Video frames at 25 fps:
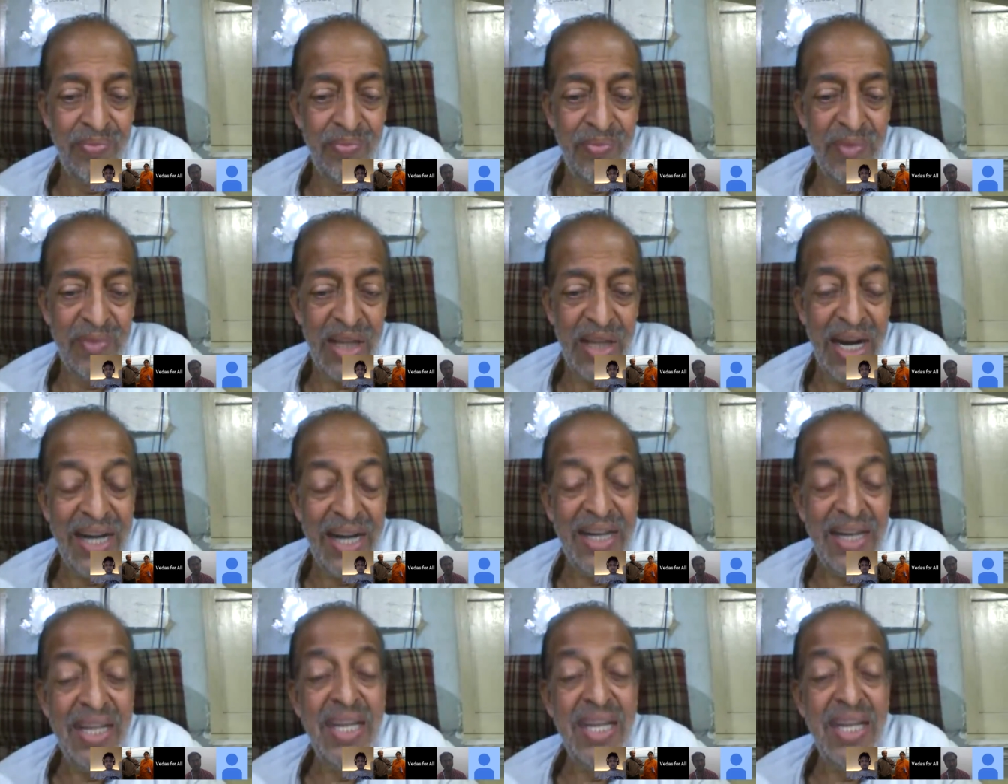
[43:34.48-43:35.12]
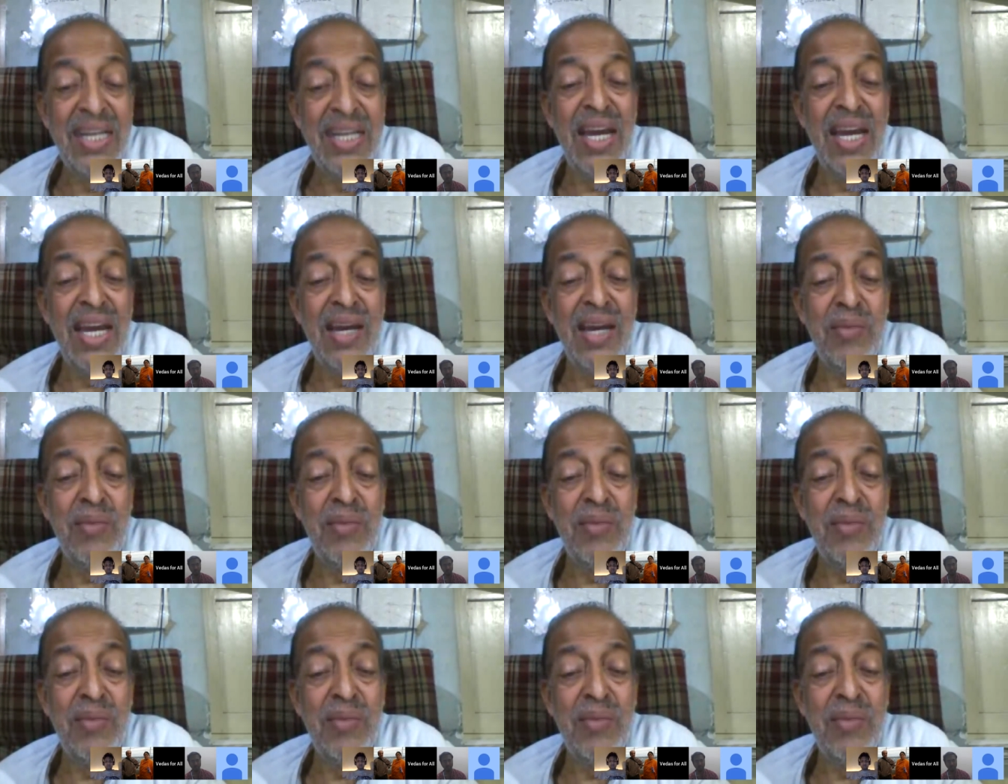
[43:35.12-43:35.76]
A decaying
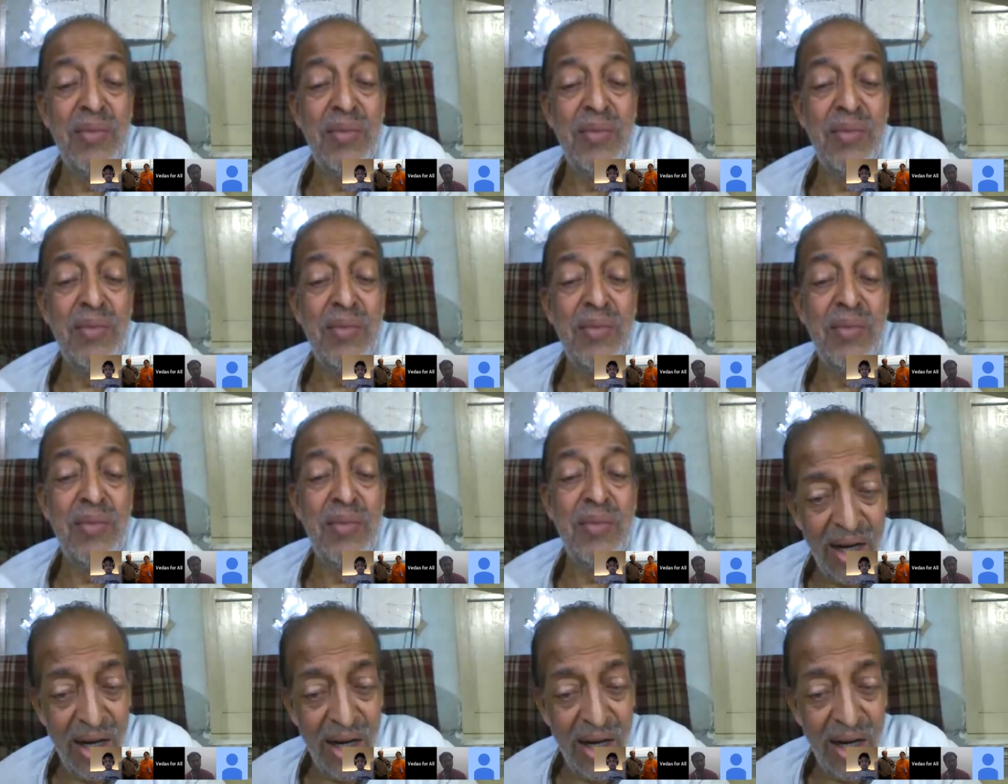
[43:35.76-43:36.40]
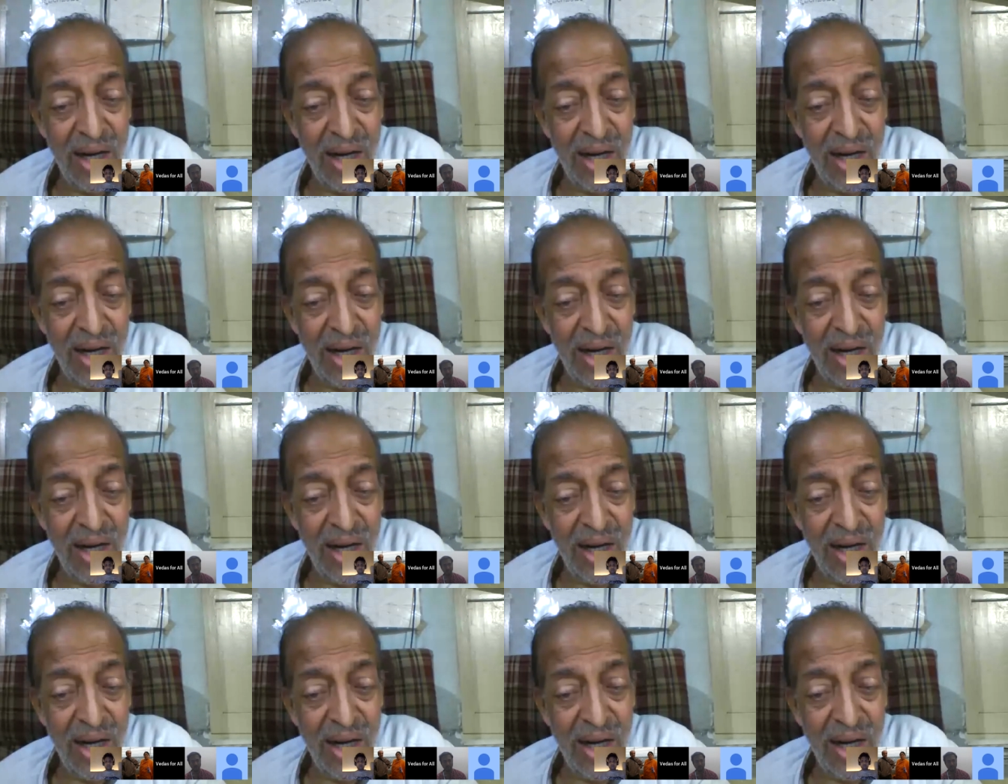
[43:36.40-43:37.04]
material is always
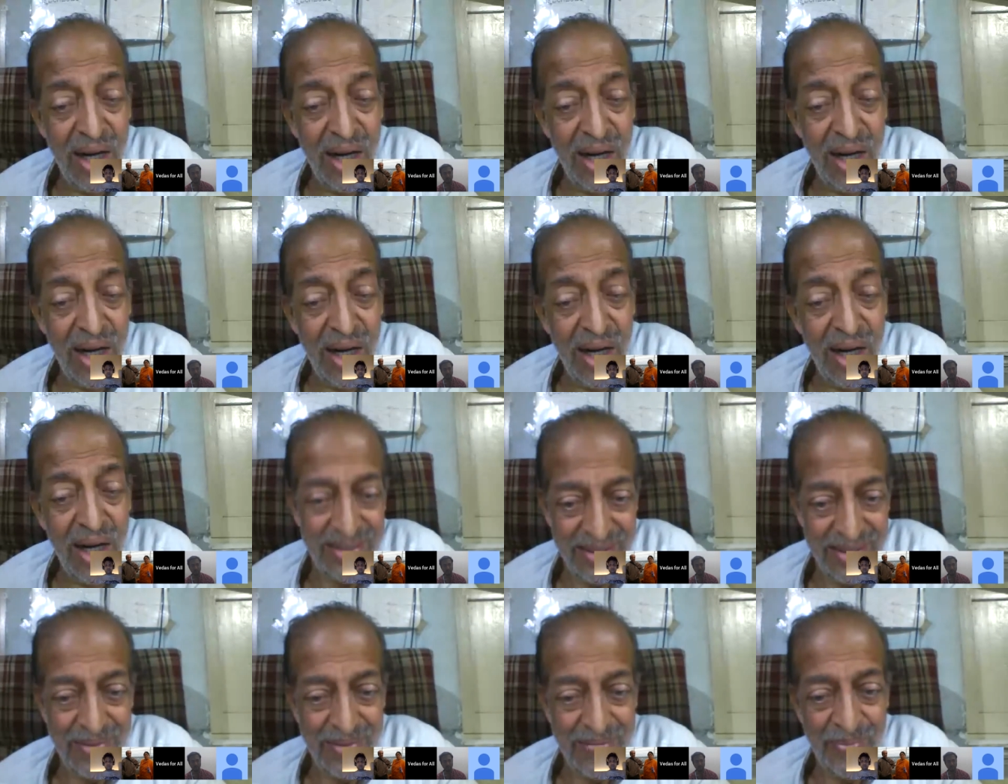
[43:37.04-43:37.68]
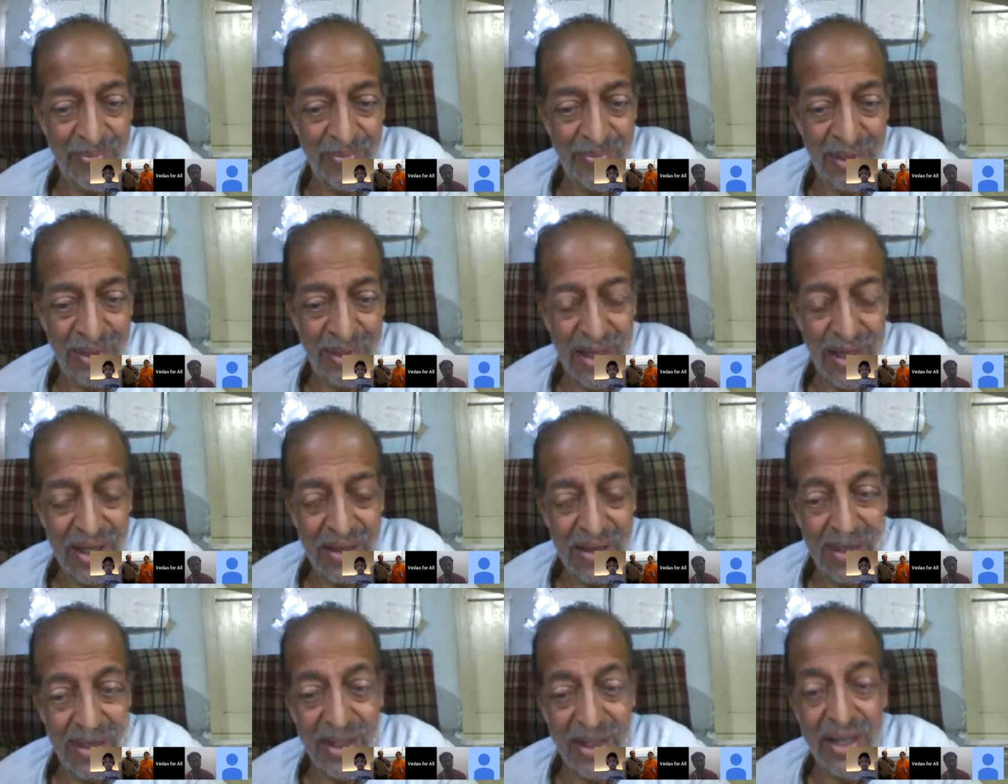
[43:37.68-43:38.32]
filth. The
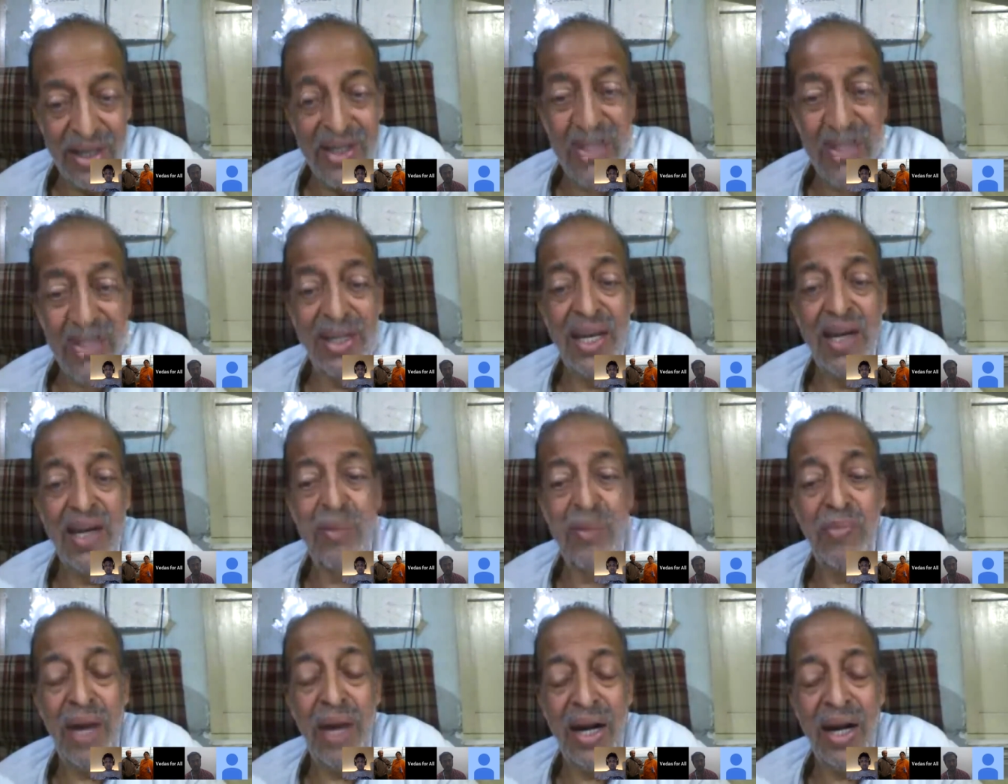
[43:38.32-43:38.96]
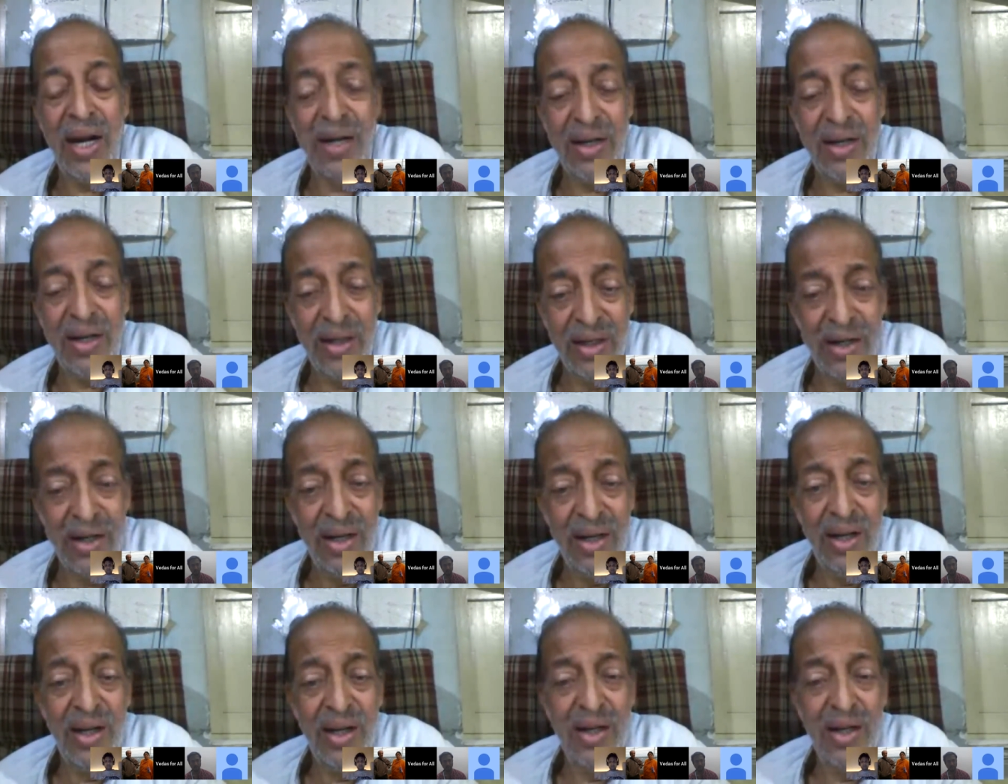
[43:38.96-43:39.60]
decaying
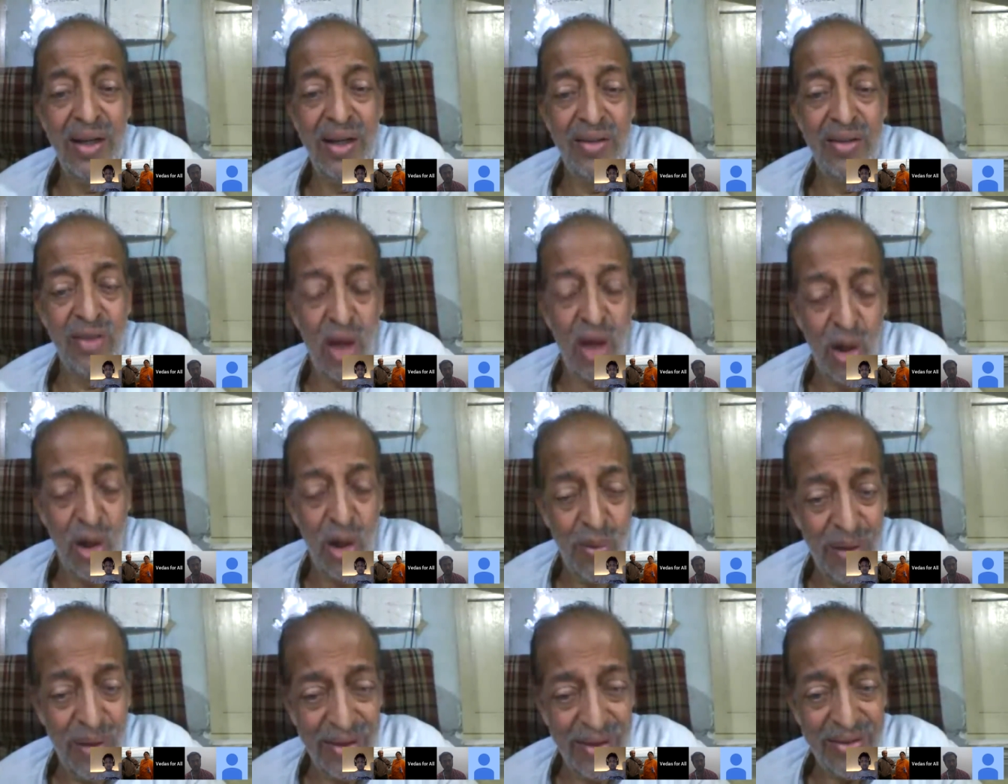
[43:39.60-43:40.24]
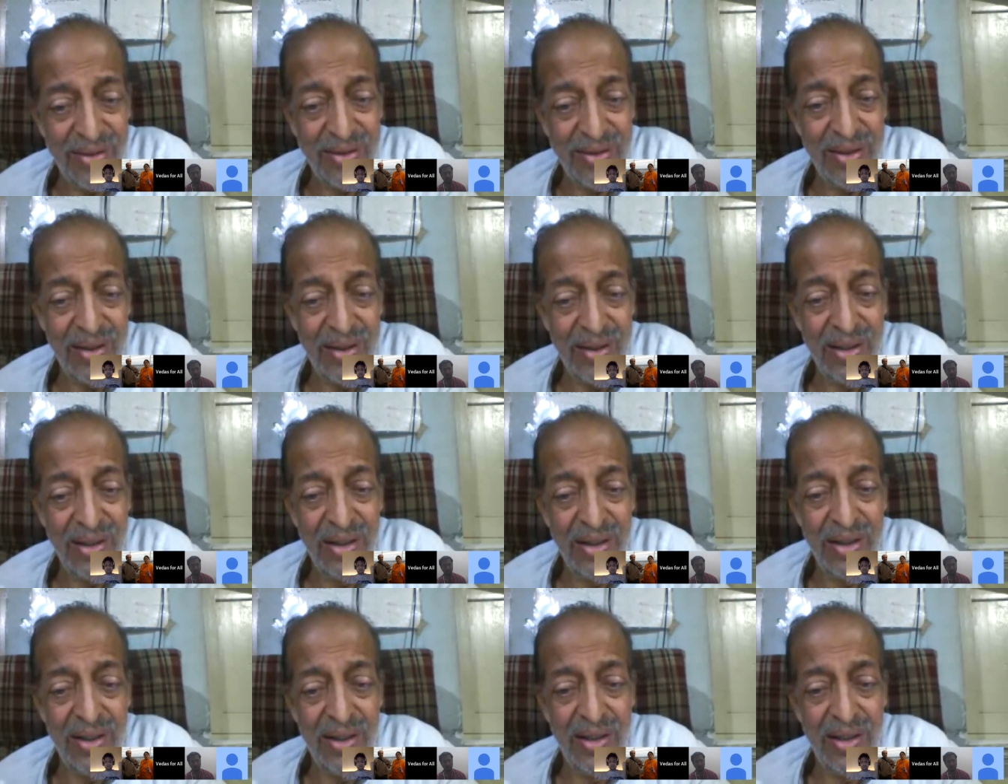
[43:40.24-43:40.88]
matter is always
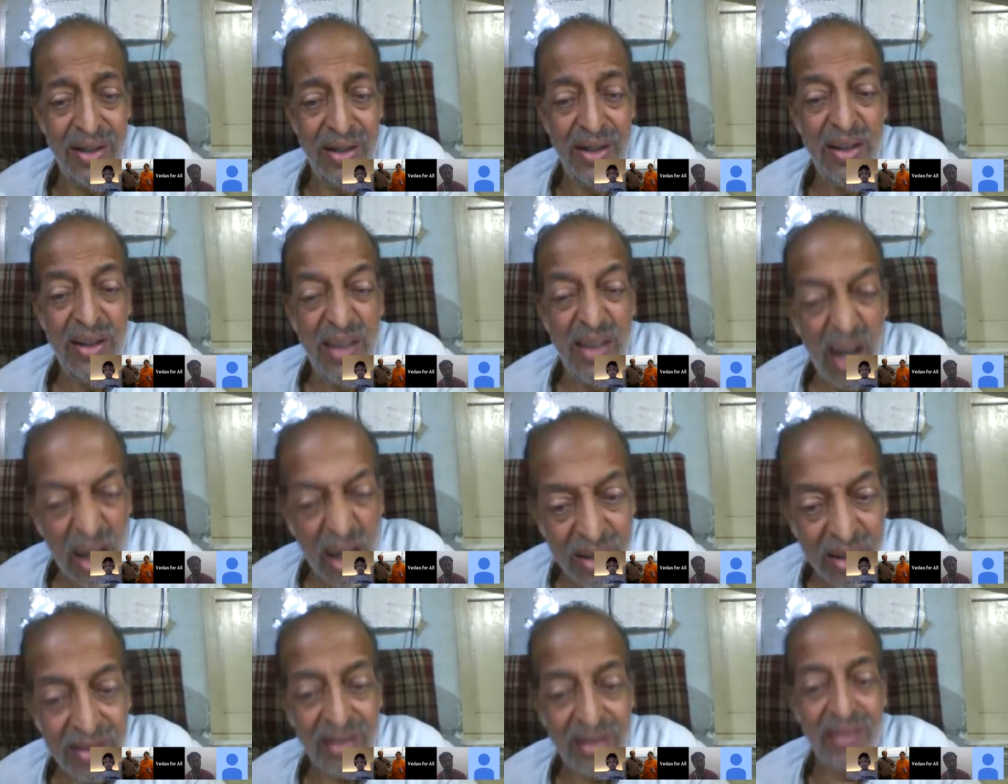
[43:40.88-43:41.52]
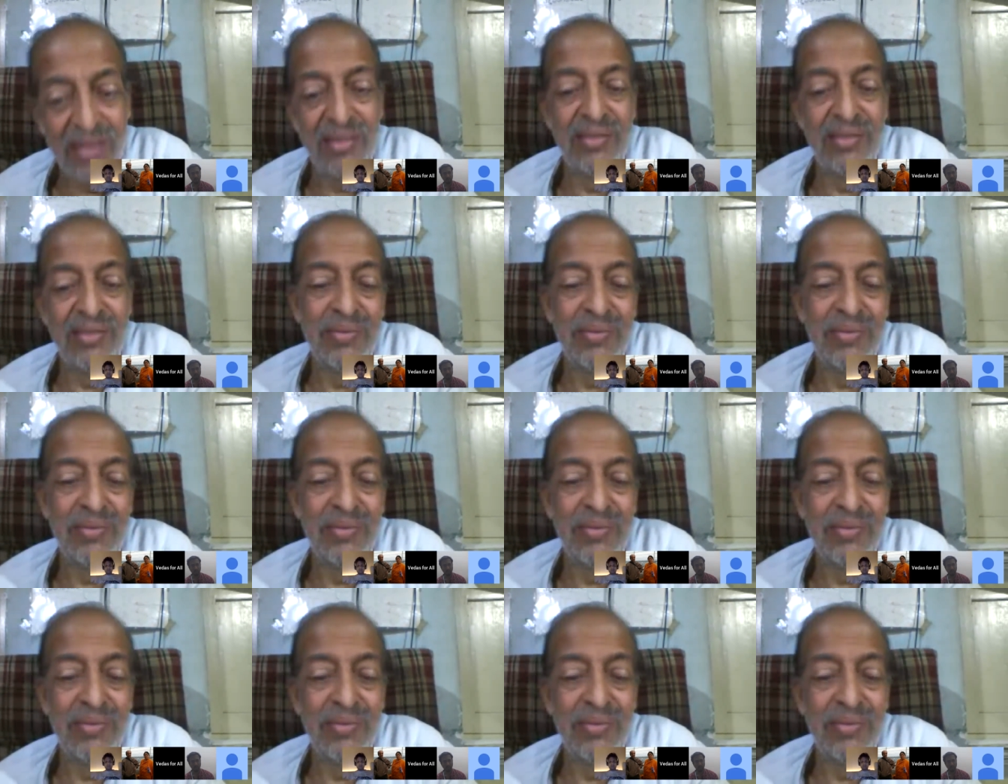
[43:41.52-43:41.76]
dirt. We